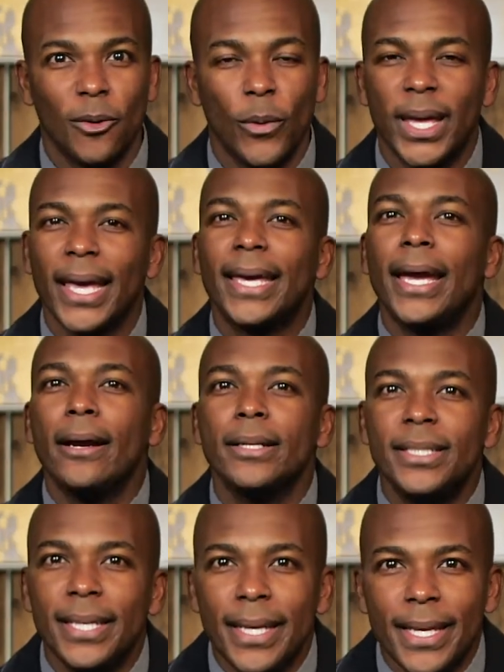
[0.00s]
We can't
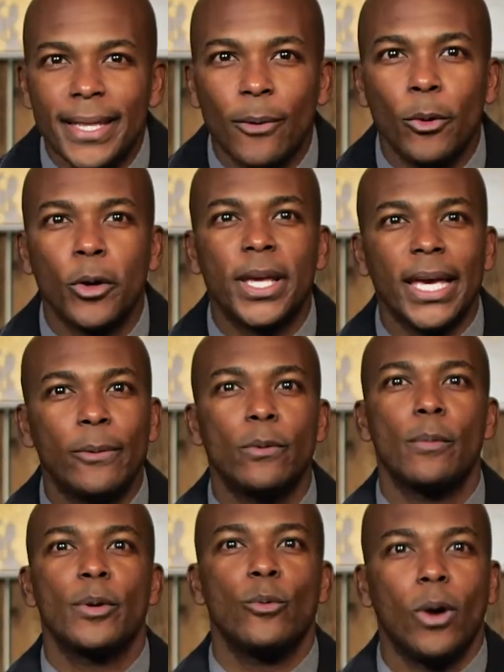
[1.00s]
guarantee that we'll get
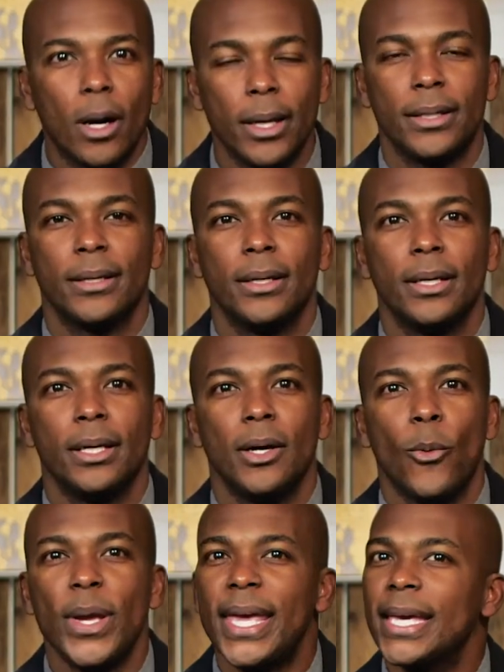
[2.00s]
what we want.
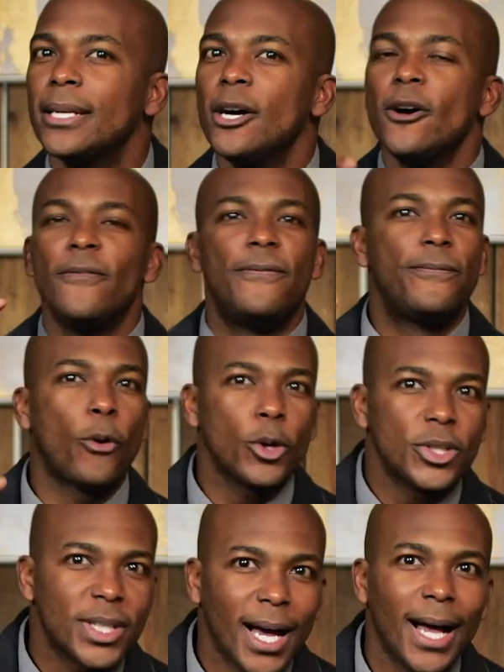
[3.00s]
We can't
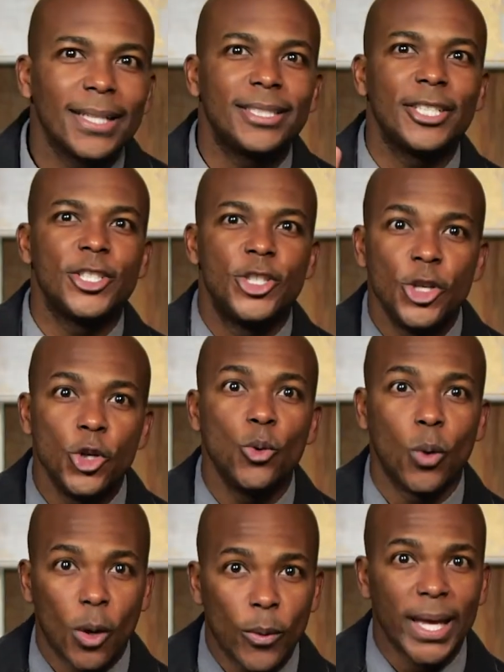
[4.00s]
force God to do
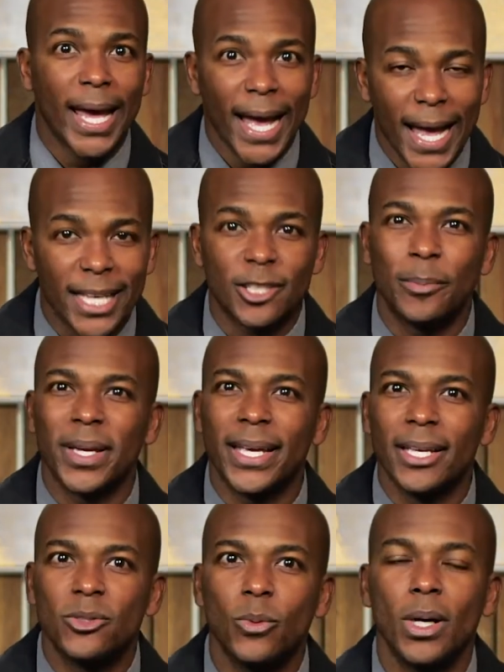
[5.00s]
what we ask, but
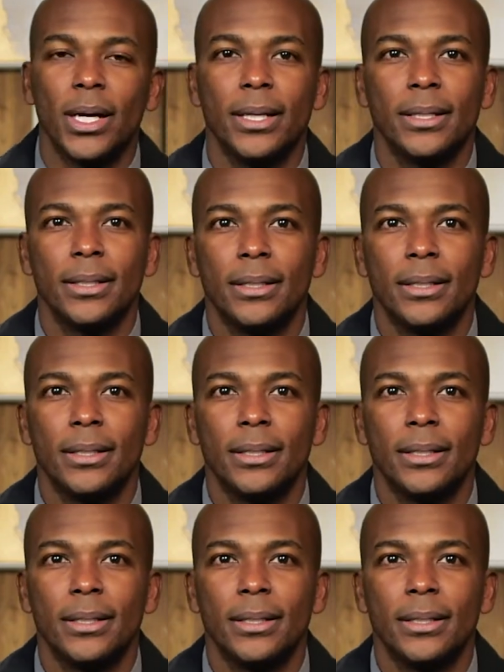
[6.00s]
guess what?